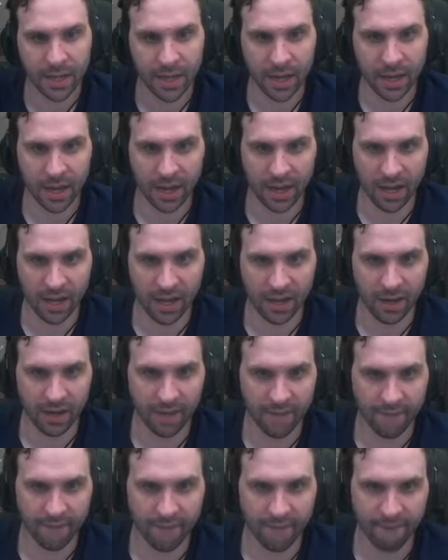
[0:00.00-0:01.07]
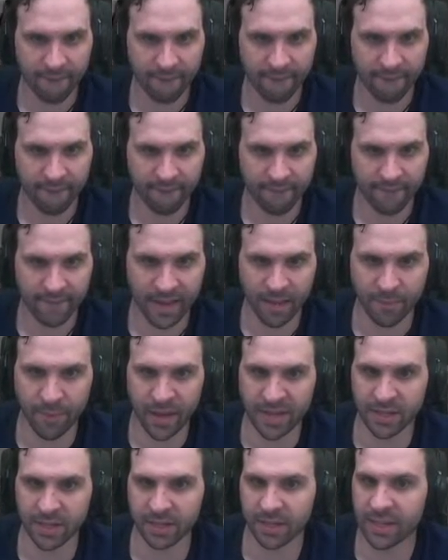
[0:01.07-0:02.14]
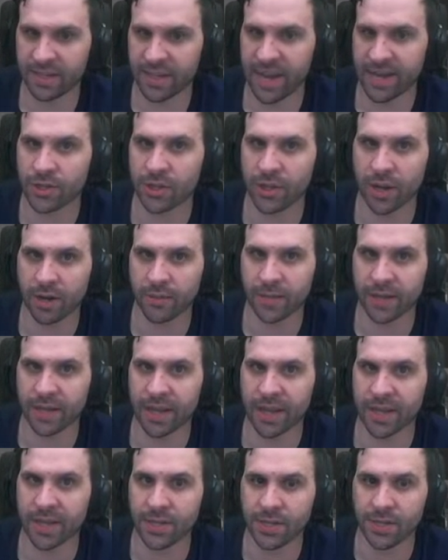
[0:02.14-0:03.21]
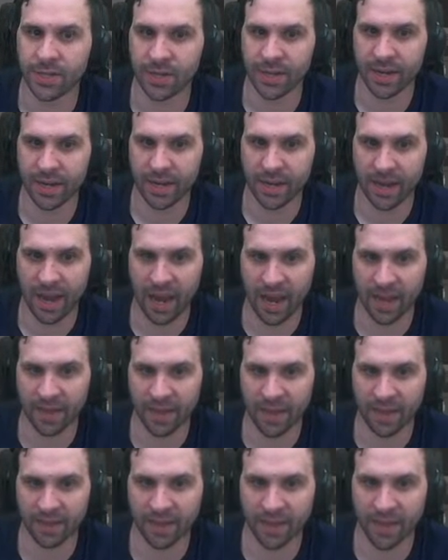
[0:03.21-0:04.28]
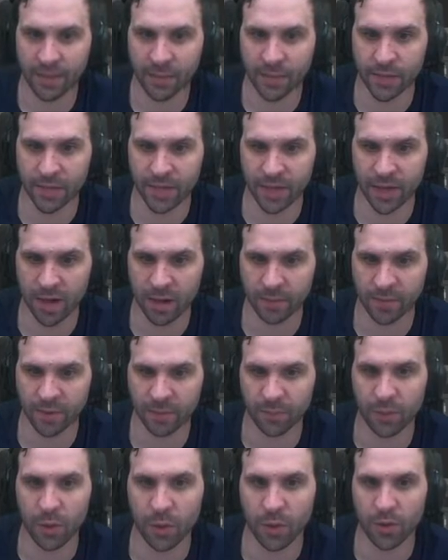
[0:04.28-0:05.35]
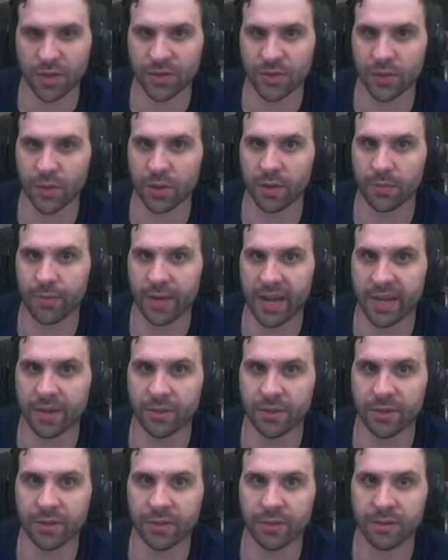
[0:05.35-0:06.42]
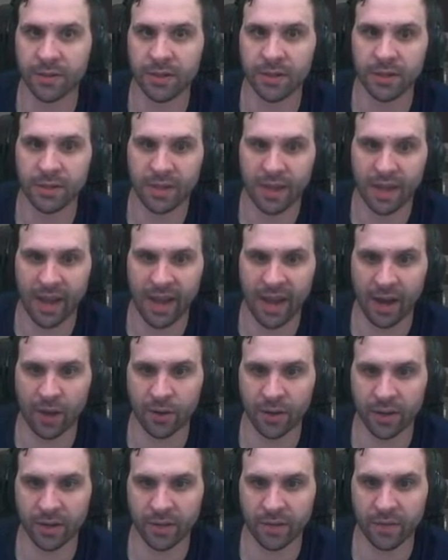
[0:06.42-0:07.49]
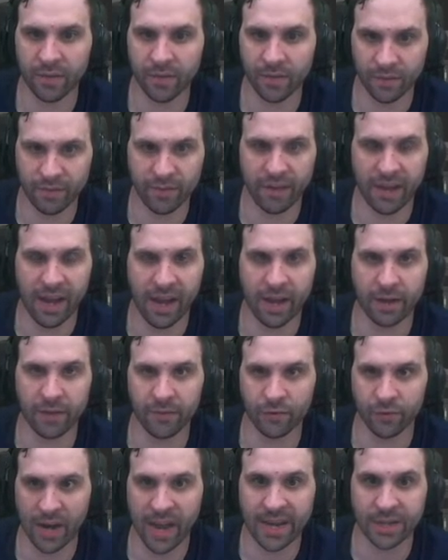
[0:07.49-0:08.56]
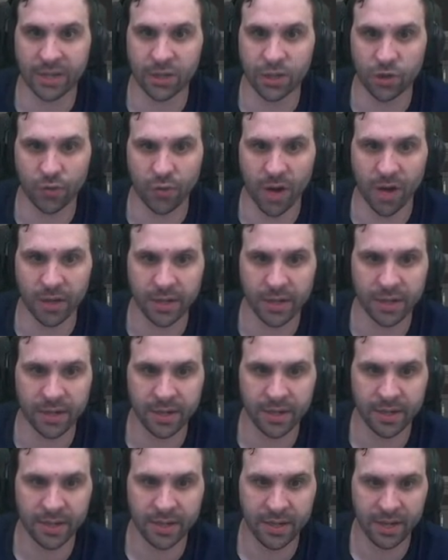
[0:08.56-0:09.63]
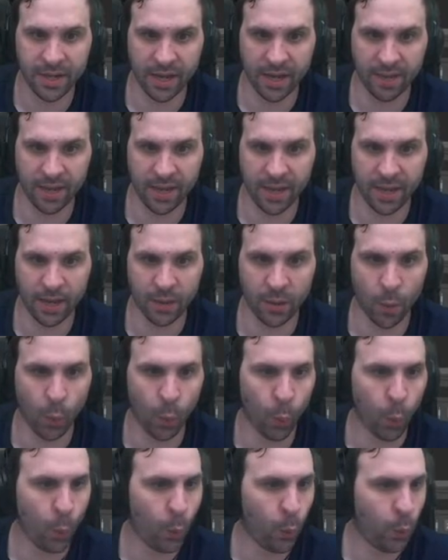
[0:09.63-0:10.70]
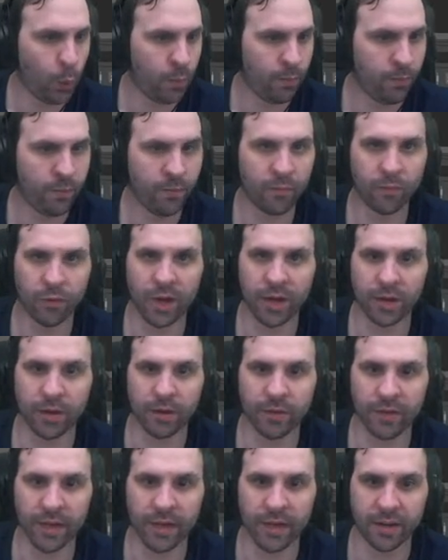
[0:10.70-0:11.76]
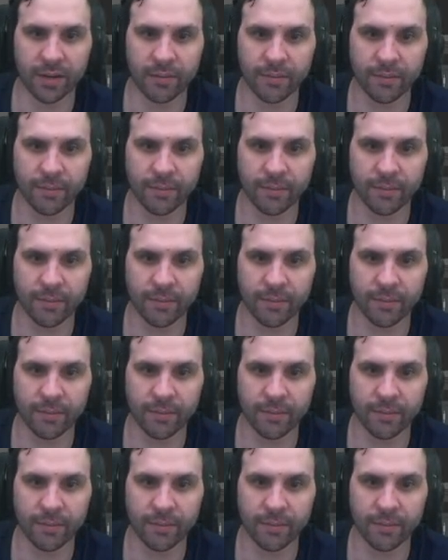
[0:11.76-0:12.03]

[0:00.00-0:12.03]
Uh, they basically attach the arm to this, and then they use the arm to pull the solar panel out of out of Dragon's trunk and then brought it over there.